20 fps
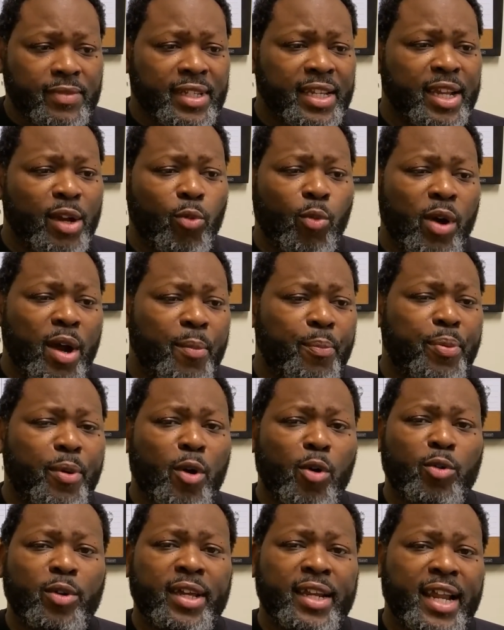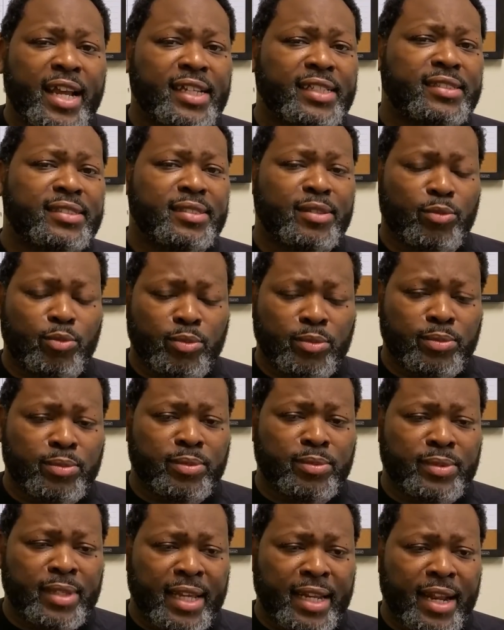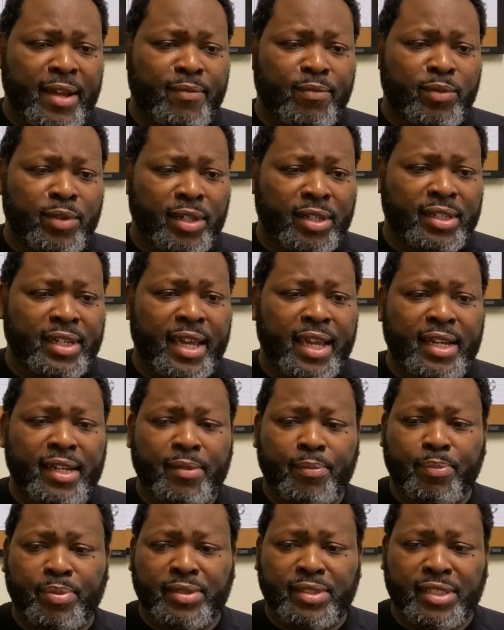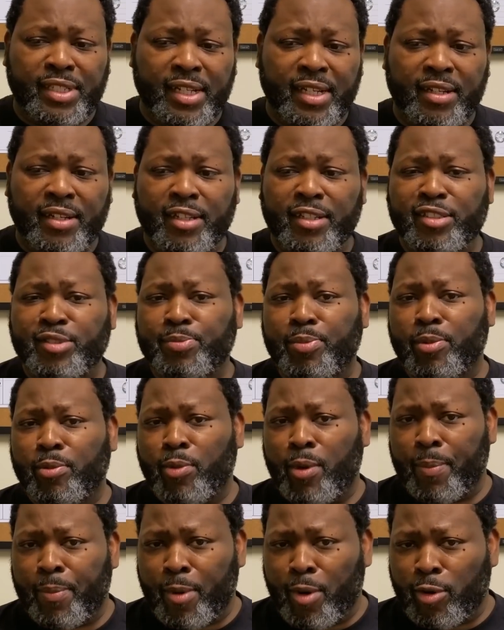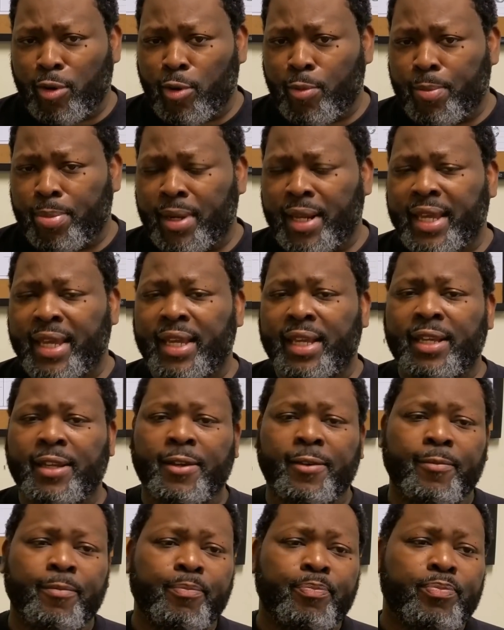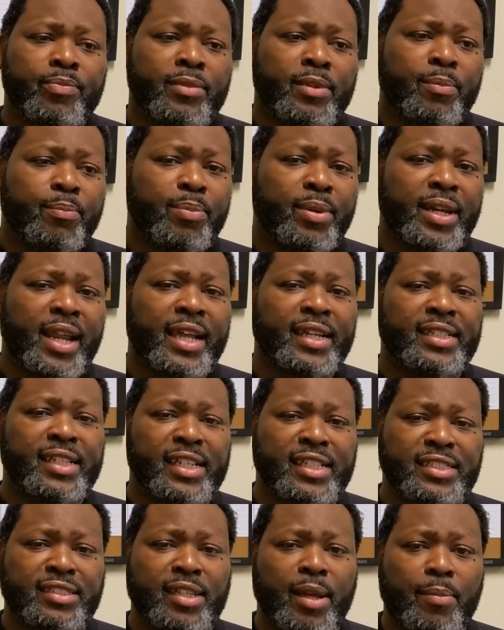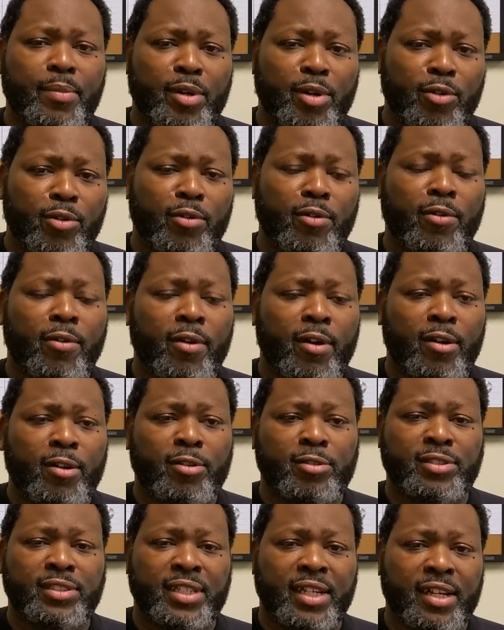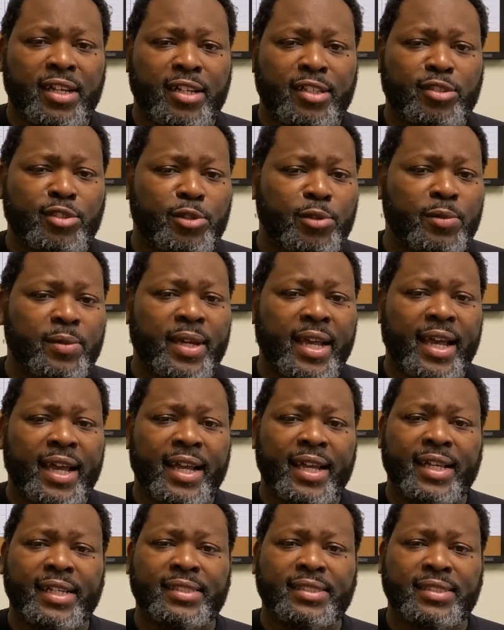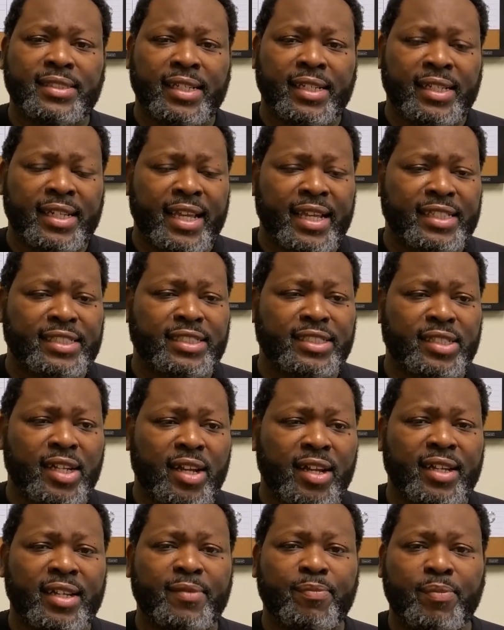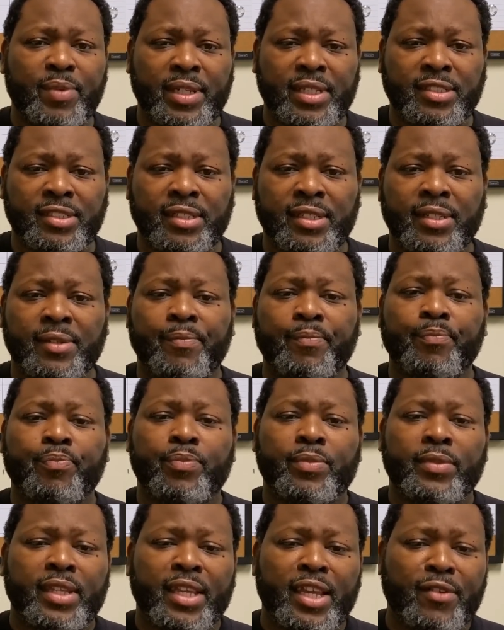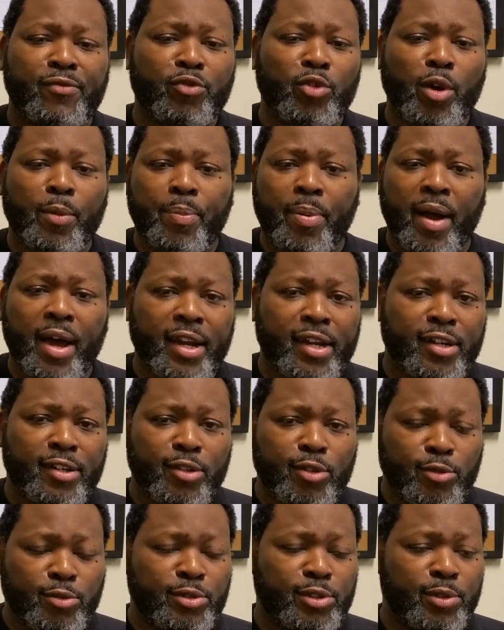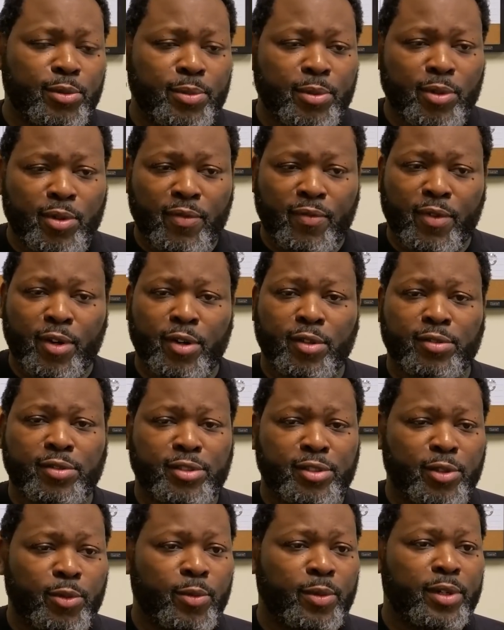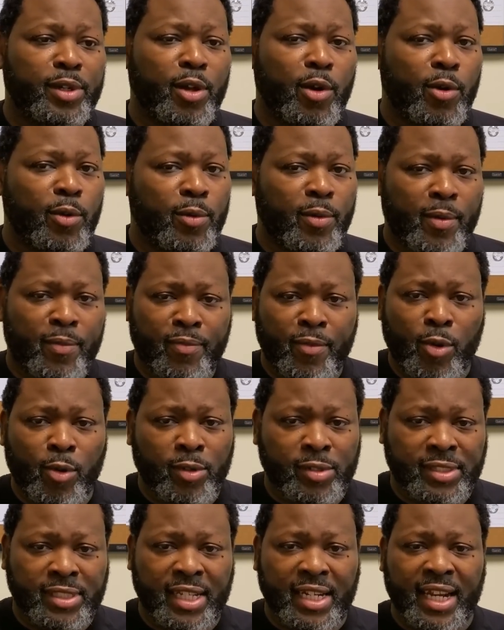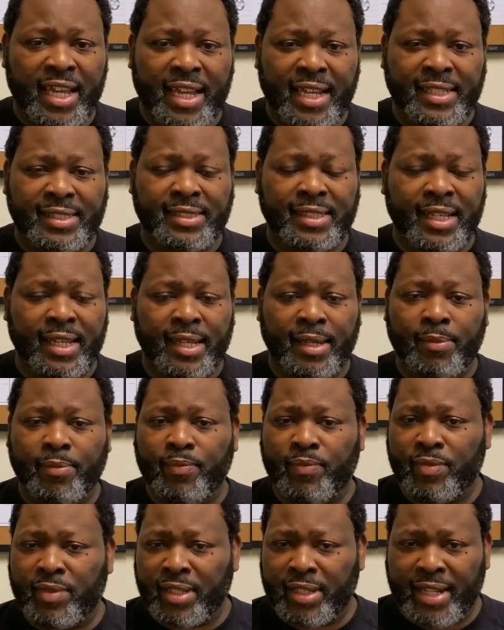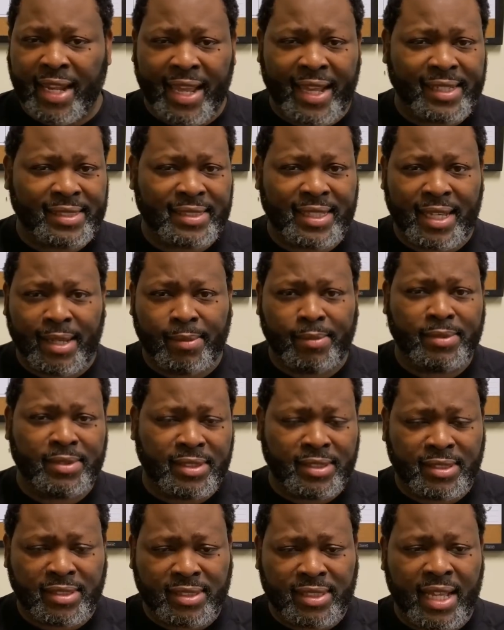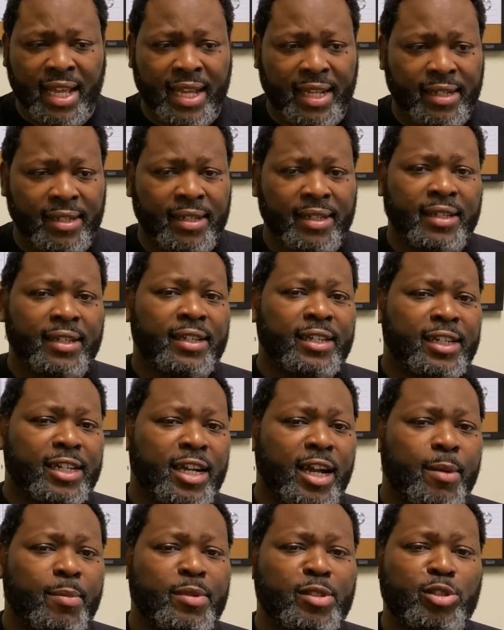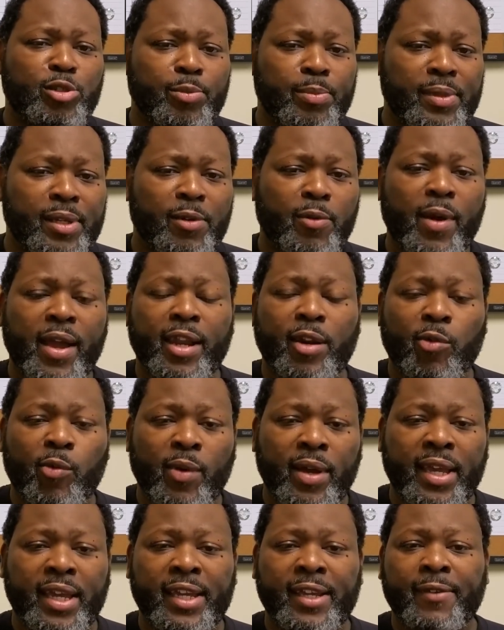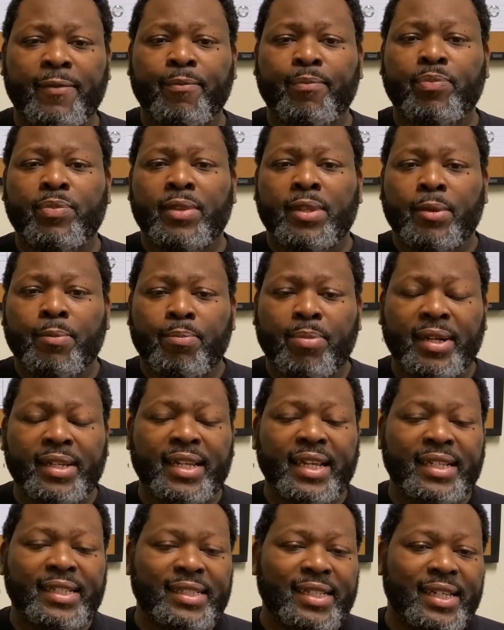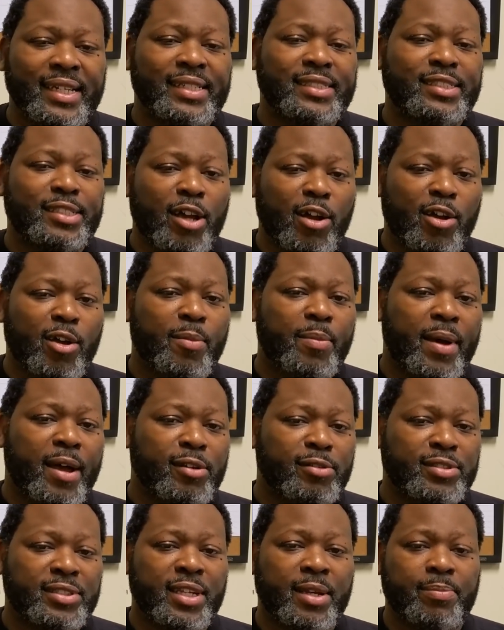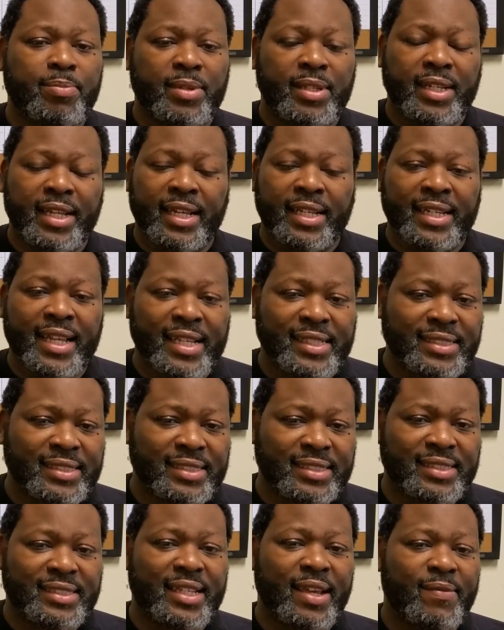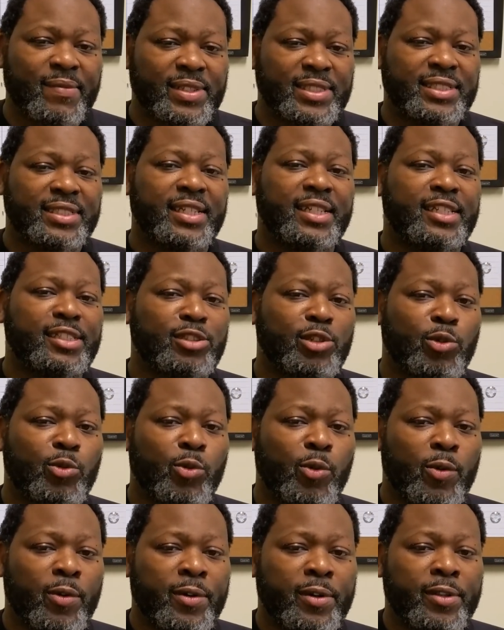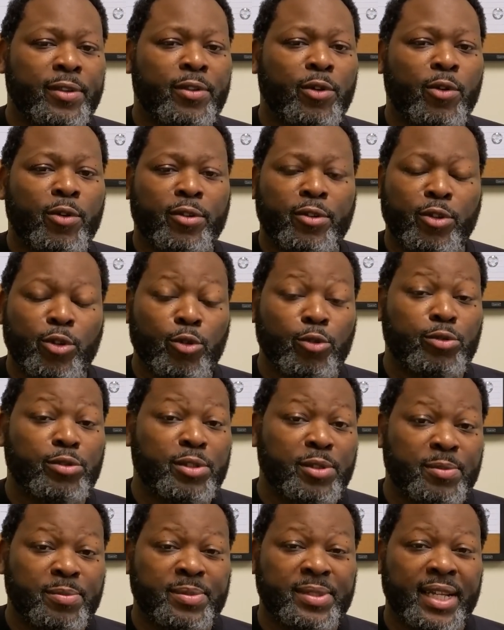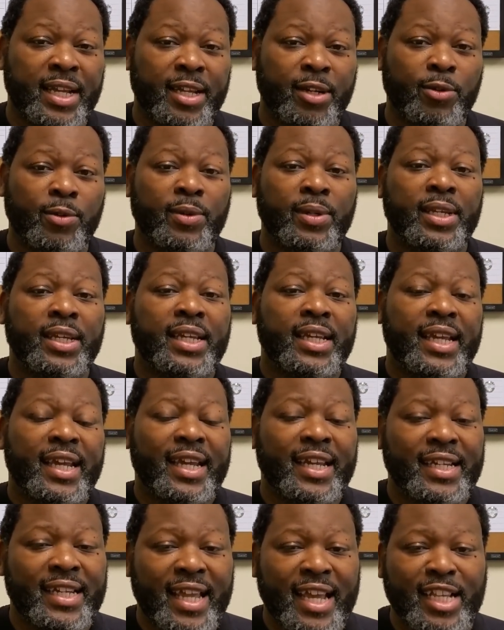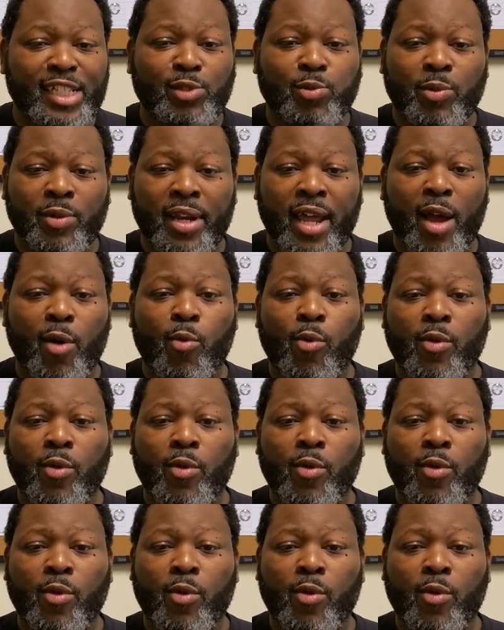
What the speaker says: And one pro that I've looked at in particular is Roberto Blake. But I did stumble across two guys, and that's Sean and Benji. If you're part of the YouTube universe, you would know, of course, their last name. The last name is not coming to me right away. But they did talk about something, and that's the 7 C's of growing your YouTube channel. And that's what I